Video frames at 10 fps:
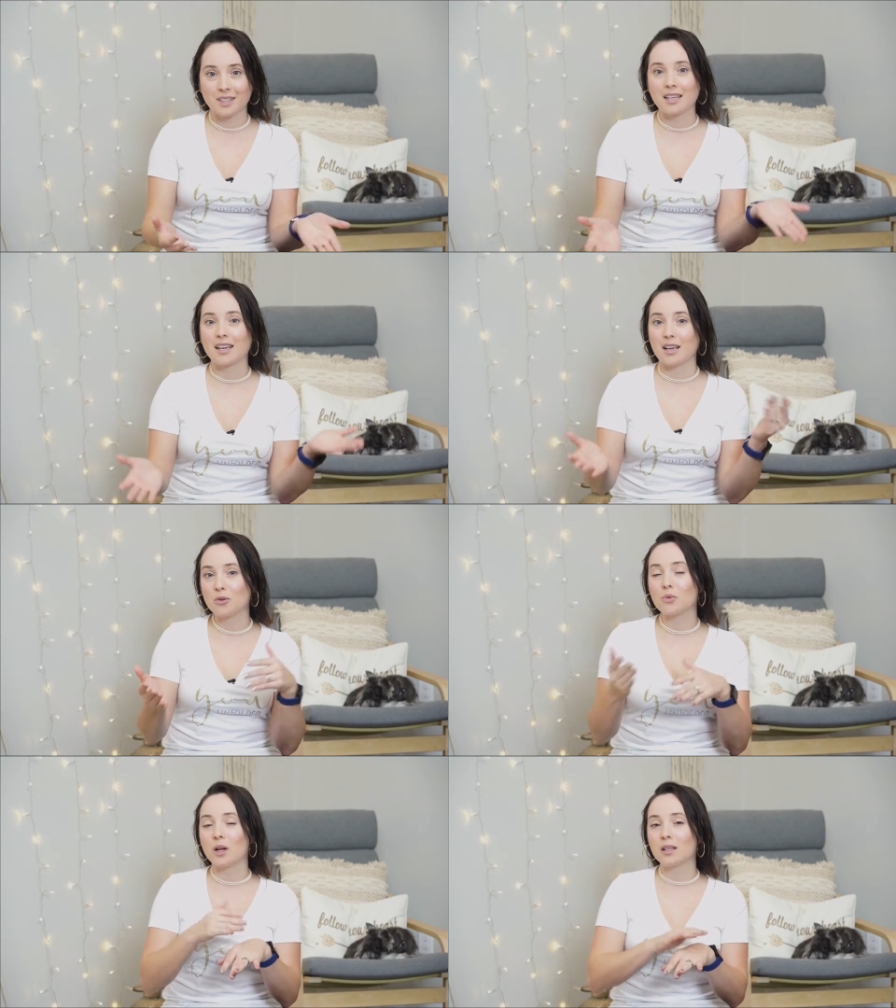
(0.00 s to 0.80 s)
Can
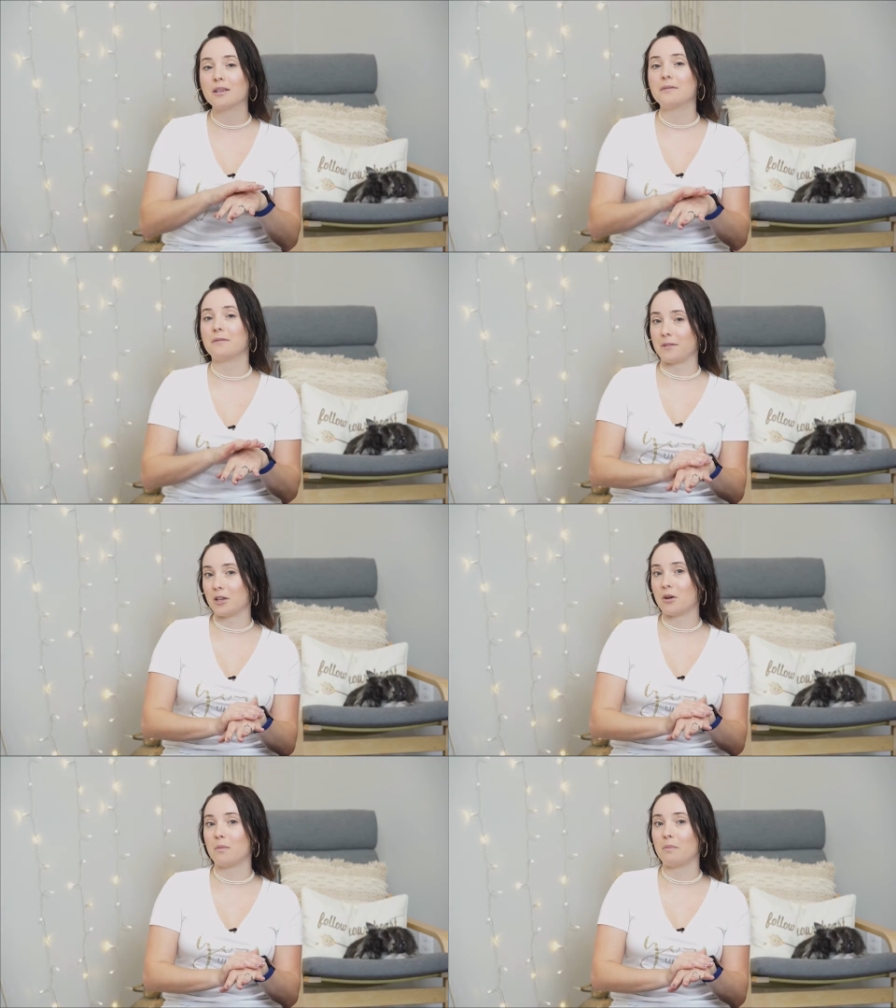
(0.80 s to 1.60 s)
you really
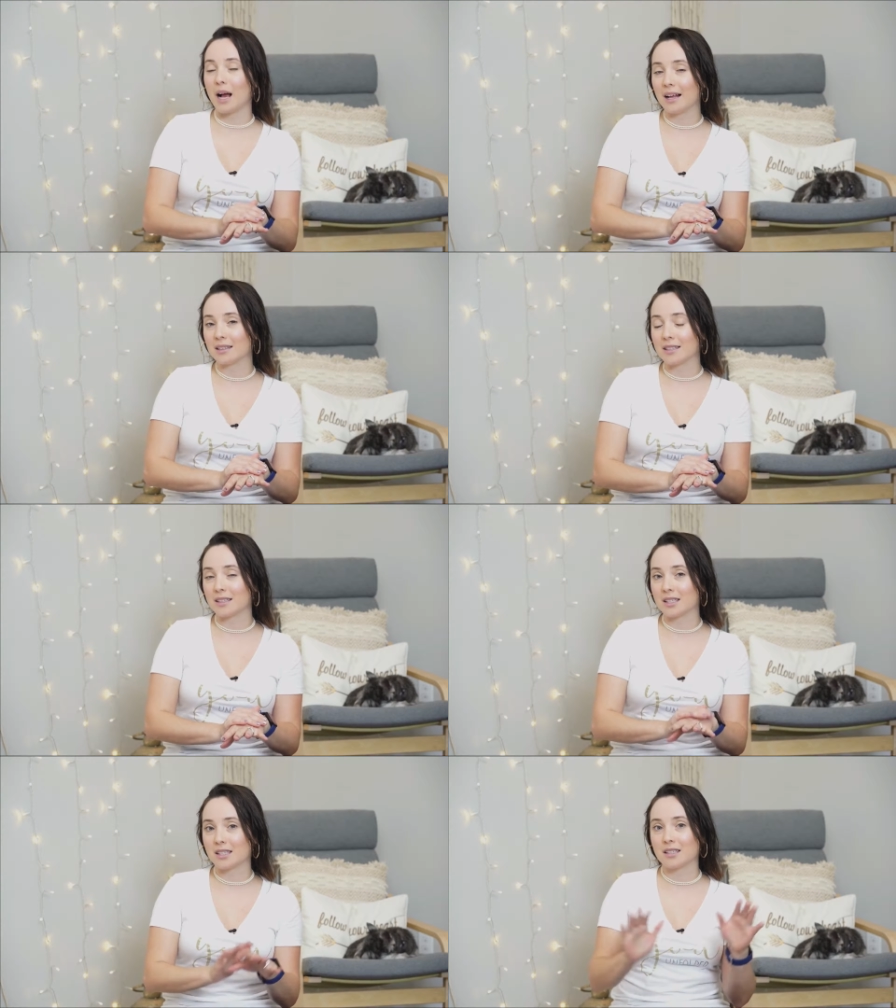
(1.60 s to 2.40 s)
feel
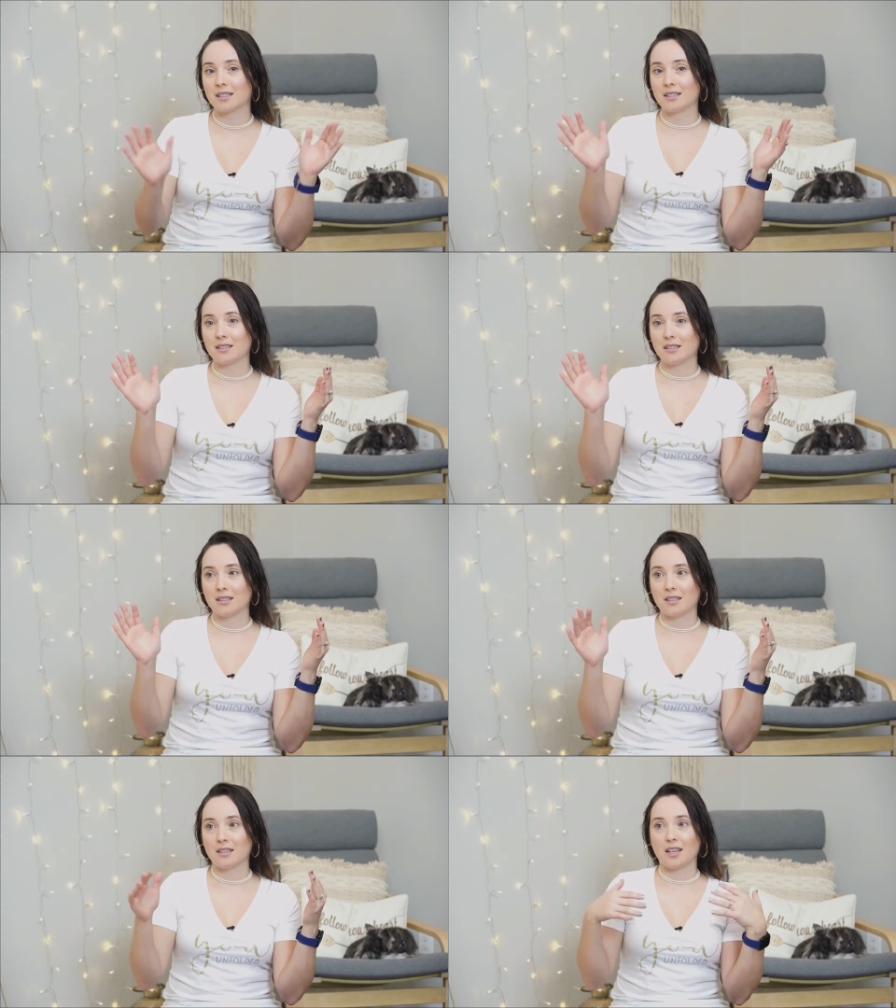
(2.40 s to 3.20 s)
balanced
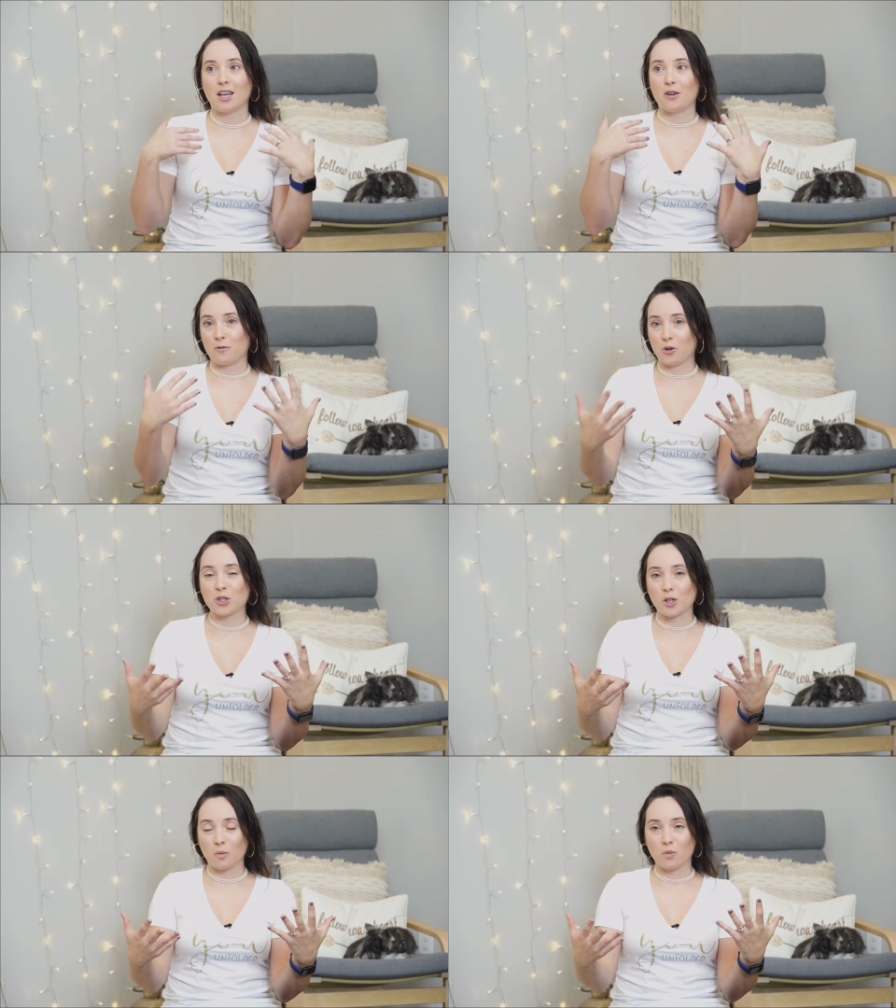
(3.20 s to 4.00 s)
if you're
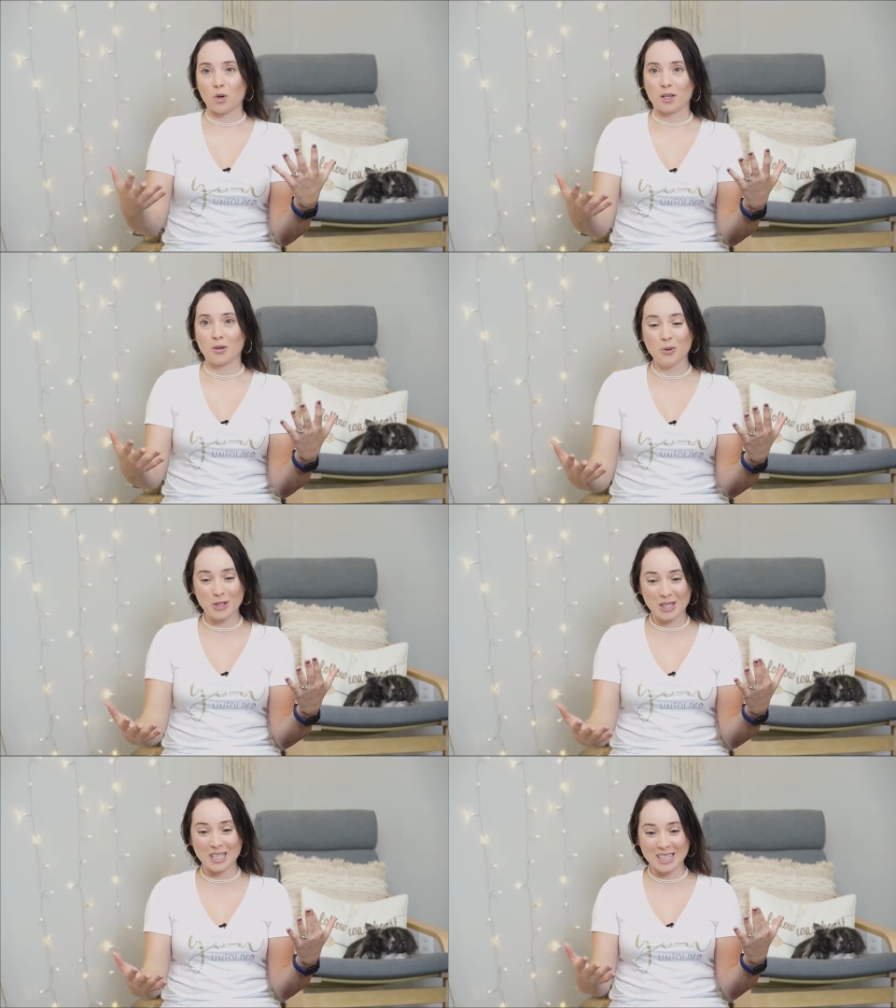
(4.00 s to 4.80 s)
someone
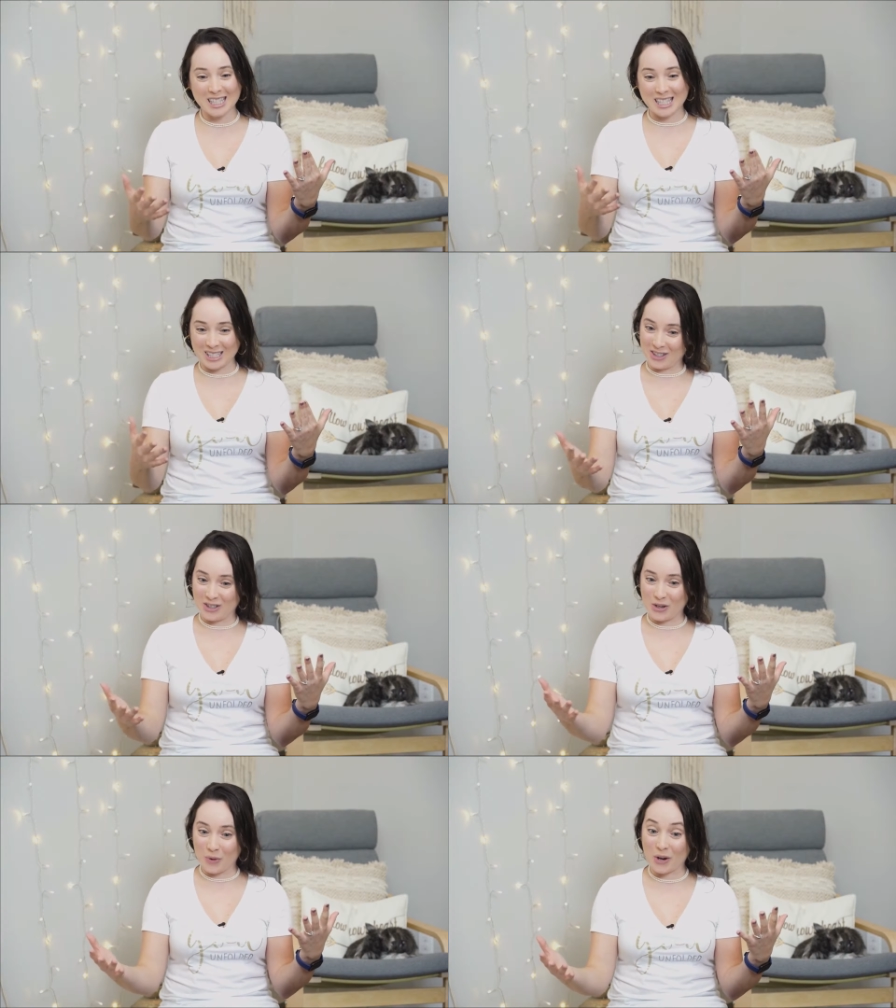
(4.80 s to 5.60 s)
who's
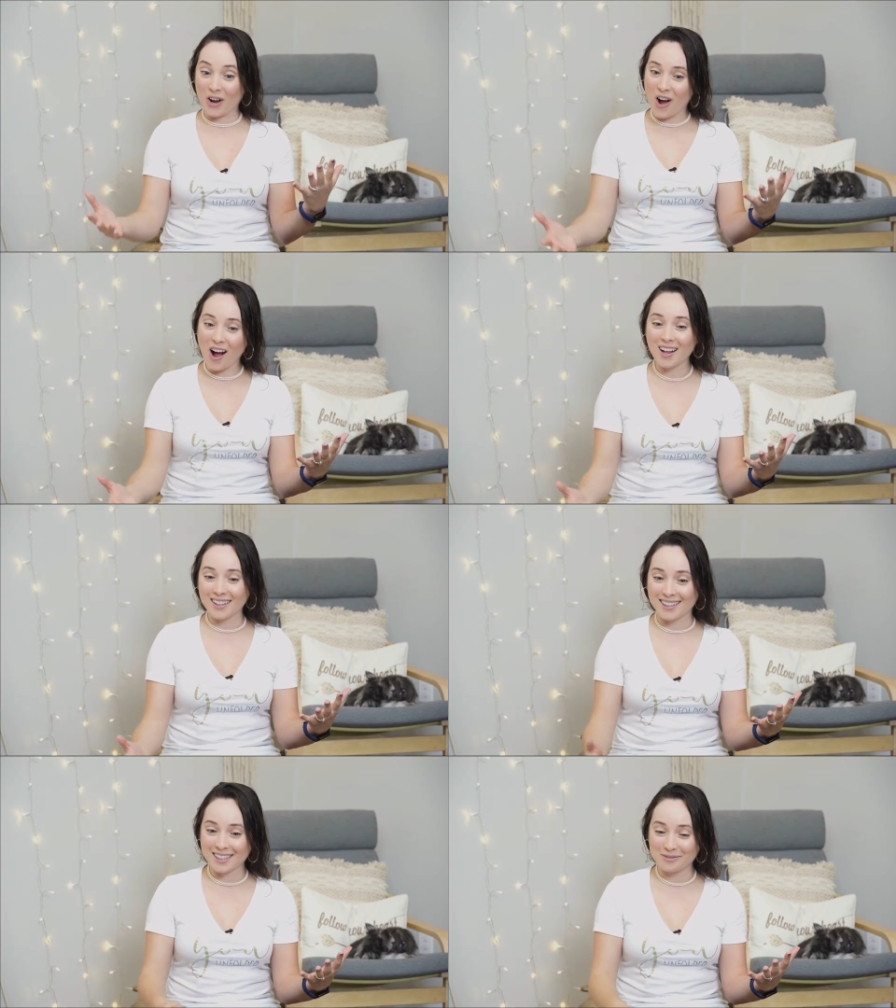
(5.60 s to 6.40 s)
considered a workaholic.